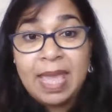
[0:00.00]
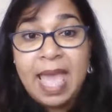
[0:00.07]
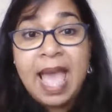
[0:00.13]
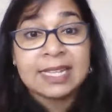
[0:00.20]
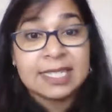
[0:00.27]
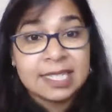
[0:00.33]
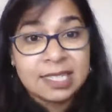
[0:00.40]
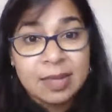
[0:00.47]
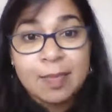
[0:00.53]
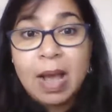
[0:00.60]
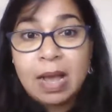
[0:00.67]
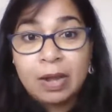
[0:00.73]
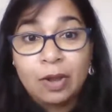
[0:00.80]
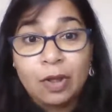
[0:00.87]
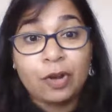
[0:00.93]
Asthma.
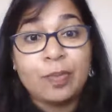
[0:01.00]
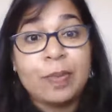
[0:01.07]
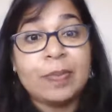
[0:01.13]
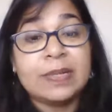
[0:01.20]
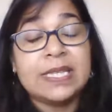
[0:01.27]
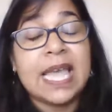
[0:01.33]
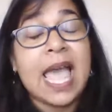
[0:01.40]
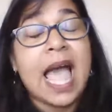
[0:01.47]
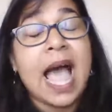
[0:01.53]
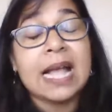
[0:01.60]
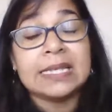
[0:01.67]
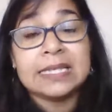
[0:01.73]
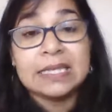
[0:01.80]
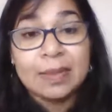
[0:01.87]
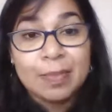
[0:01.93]
A lot of people say
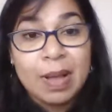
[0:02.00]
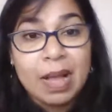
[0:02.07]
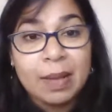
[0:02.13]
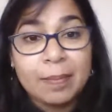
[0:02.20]
asthma,